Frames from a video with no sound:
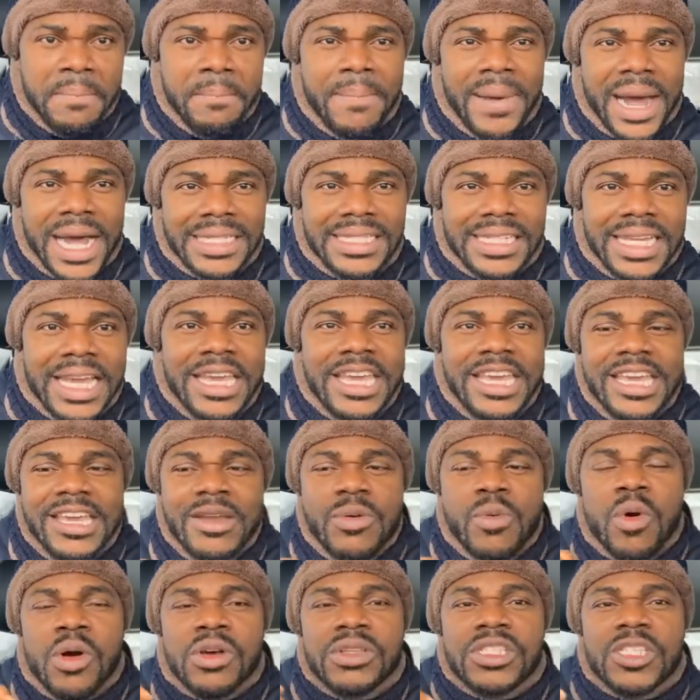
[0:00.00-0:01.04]
But
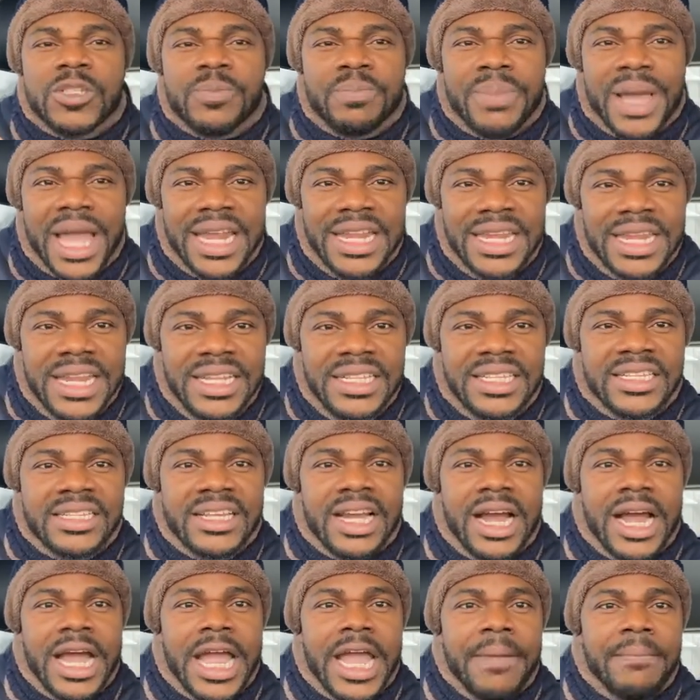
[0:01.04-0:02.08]
he was spending
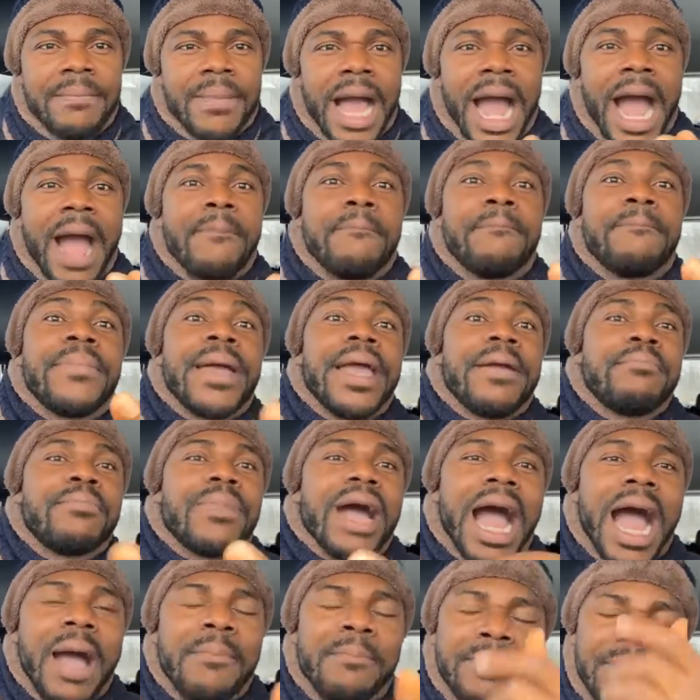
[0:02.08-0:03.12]
time Abiam